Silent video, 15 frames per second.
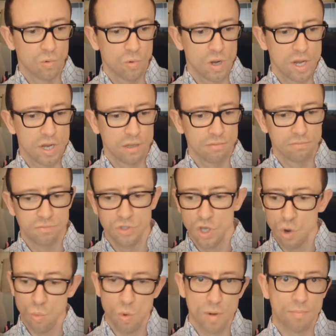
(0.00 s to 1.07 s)
well,
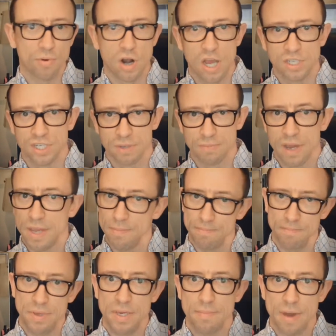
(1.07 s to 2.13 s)
no one project
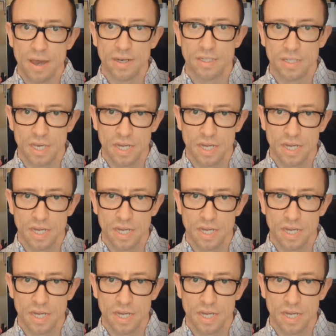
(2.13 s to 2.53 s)
might be about